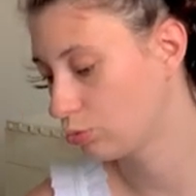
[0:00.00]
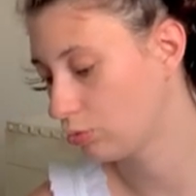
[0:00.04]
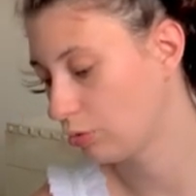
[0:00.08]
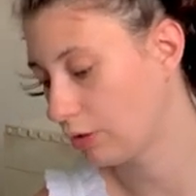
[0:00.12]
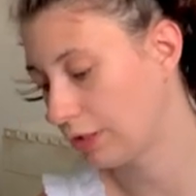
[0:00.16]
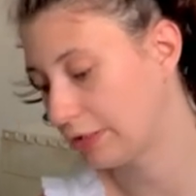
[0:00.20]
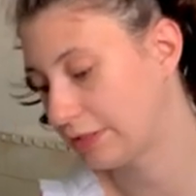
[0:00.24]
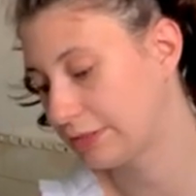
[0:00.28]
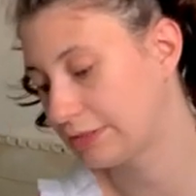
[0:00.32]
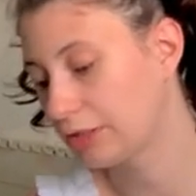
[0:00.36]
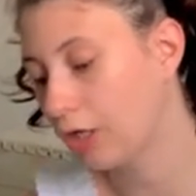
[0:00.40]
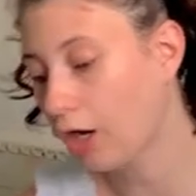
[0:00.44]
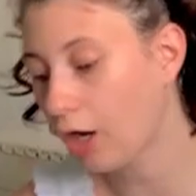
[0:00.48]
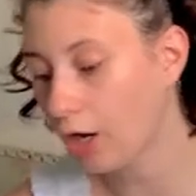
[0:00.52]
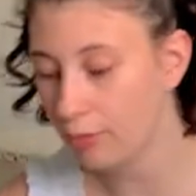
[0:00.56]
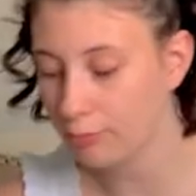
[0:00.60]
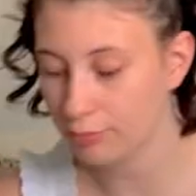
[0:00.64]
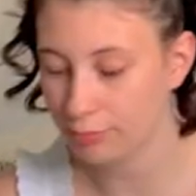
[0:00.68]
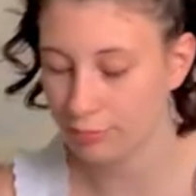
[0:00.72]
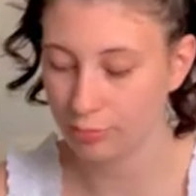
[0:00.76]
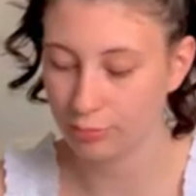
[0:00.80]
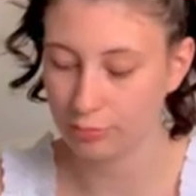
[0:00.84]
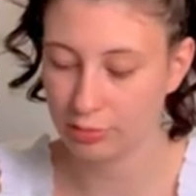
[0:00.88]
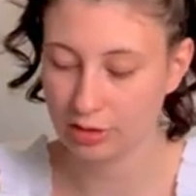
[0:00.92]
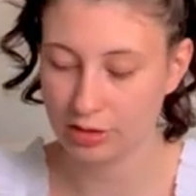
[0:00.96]
a top
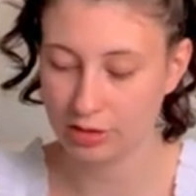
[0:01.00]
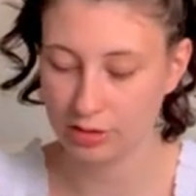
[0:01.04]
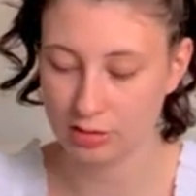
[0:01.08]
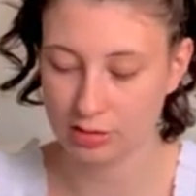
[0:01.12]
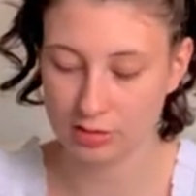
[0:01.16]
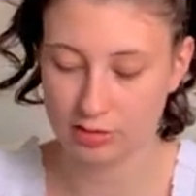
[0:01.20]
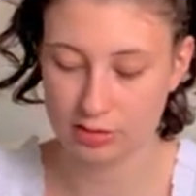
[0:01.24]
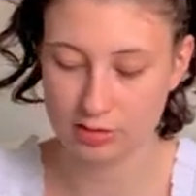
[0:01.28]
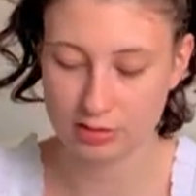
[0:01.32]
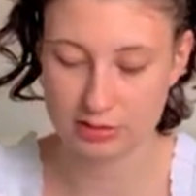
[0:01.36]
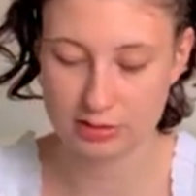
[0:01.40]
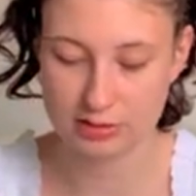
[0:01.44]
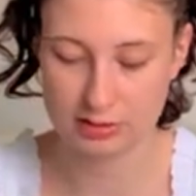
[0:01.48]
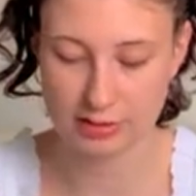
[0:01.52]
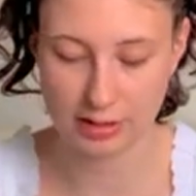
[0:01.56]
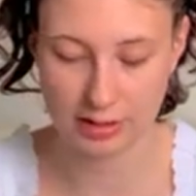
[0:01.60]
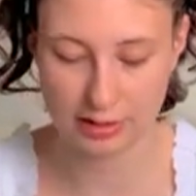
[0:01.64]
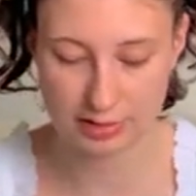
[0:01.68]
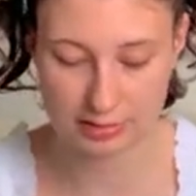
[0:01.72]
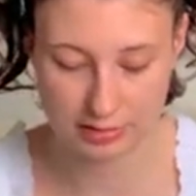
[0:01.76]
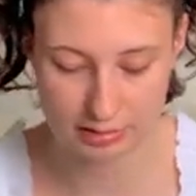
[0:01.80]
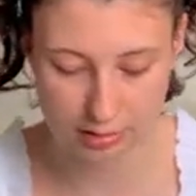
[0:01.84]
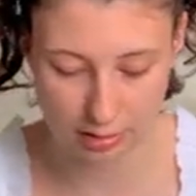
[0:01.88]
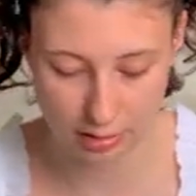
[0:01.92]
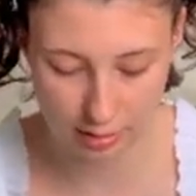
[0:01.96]
from Winners that I
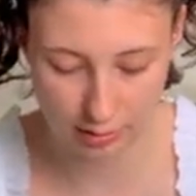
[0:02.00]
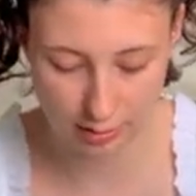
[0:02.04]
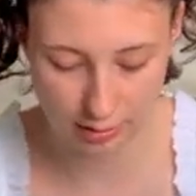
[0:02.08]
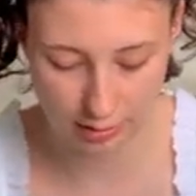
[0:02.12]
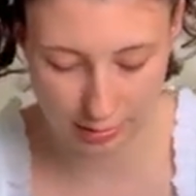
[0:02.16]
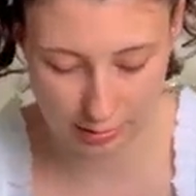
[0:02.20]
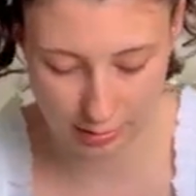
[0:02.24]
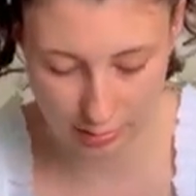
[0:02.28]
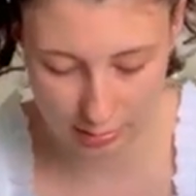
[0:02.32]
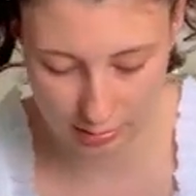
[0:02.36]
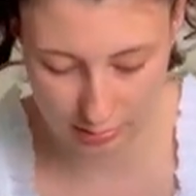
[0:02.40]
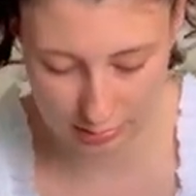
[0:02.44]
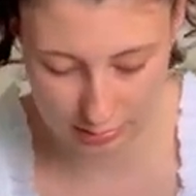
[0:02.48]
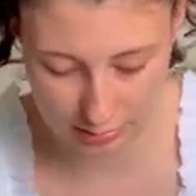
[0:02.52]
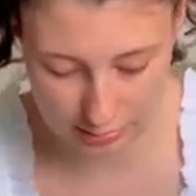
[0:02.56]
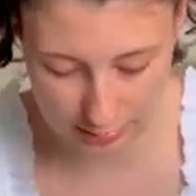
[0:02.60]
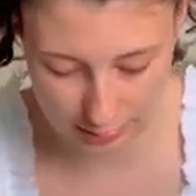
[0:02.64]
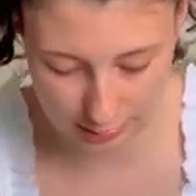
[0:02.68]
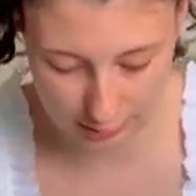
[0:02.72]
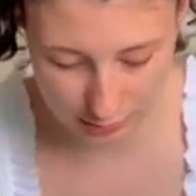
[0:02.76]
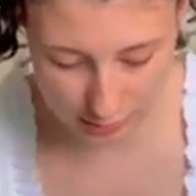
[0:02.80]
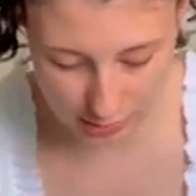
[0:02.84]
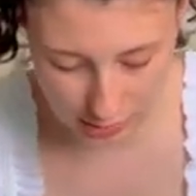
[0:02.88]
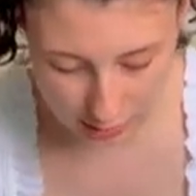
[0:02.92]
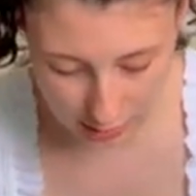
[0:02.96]
saw there at the
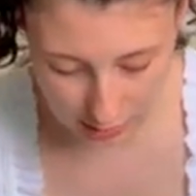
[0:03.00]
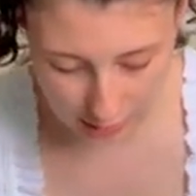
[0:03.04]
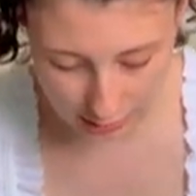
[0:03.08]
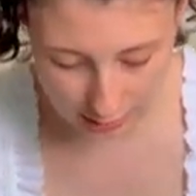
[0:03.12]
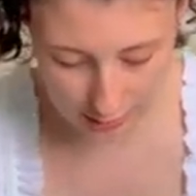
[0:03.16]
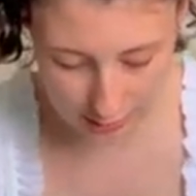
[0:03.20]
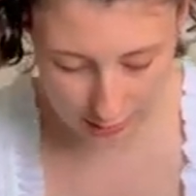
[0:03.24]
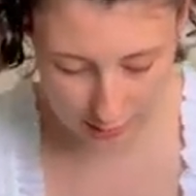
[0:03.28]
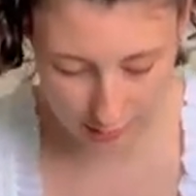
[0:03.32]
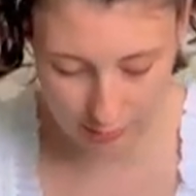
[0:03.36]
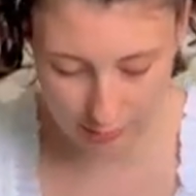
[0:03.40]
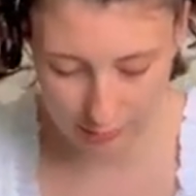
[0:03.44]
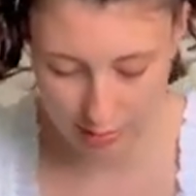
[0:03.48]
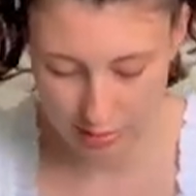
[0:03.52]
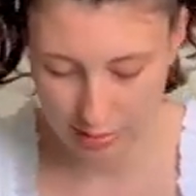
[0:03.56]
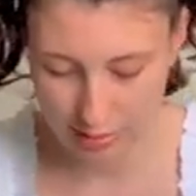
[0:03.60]
same time.